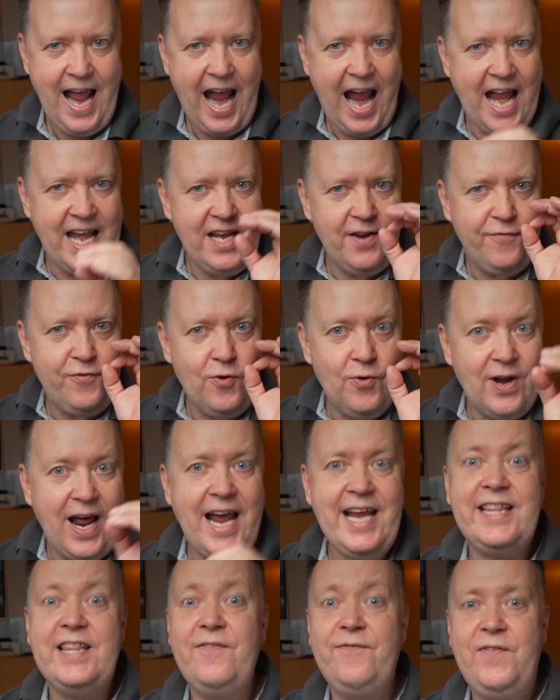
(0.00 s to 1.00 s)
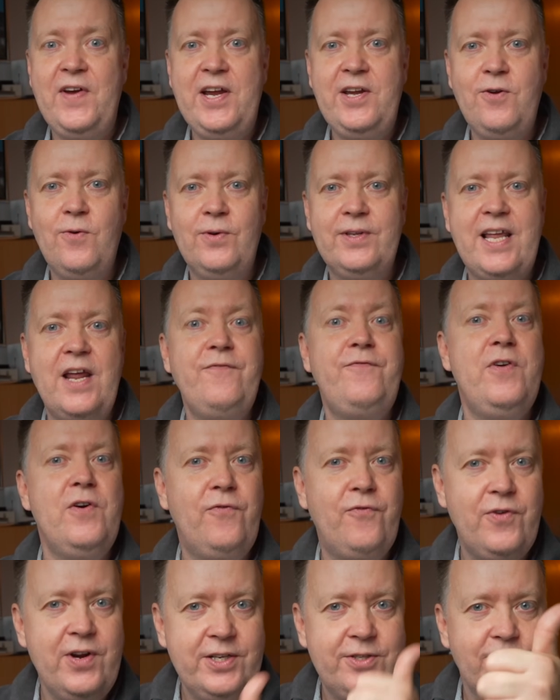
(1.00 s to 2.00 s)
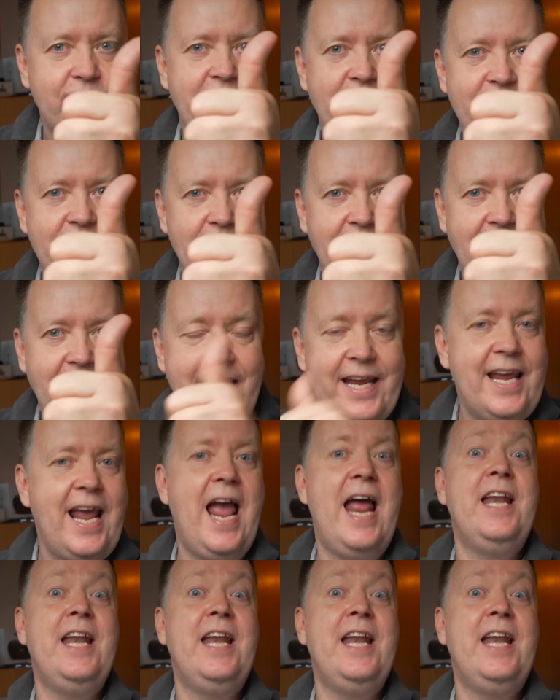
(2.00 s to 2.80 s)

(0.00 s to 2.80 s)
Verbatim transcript: And if you liked the video, then feel free to give it a like.